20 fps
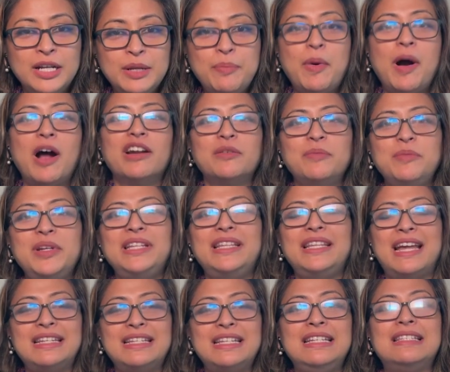
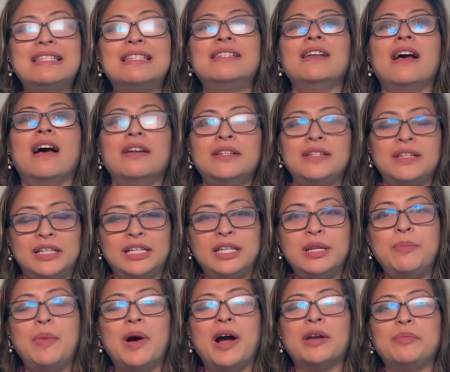department that he started,
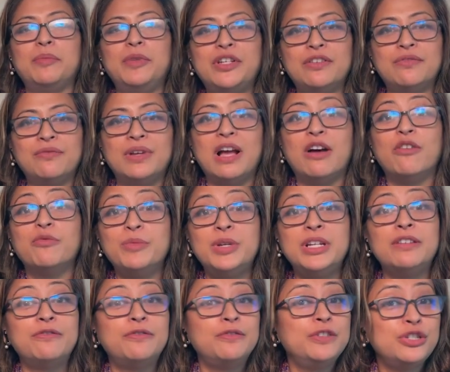Department of
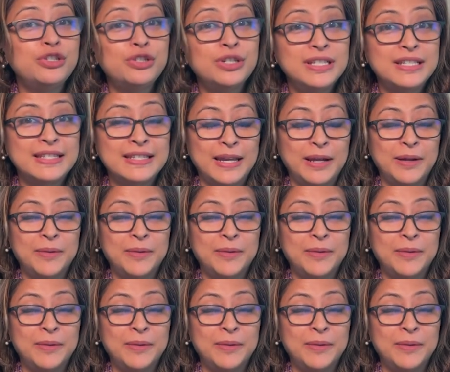Government Efficiency.